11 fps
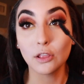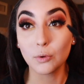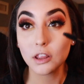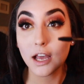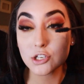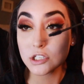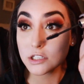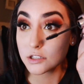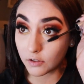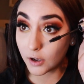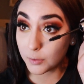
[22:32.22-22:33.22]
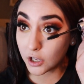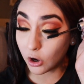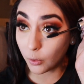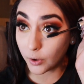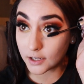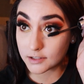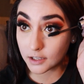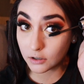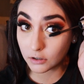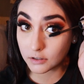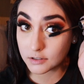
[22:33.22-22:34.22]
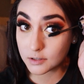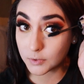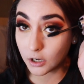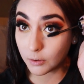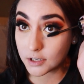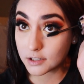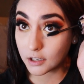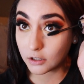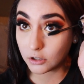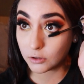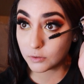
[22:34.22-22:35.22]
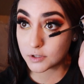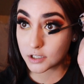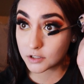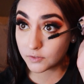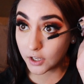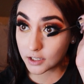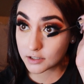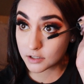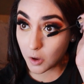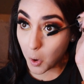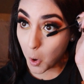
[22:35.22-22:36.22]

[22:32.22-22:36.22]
lower lashes. I love how we always, like girls, we always like use this face.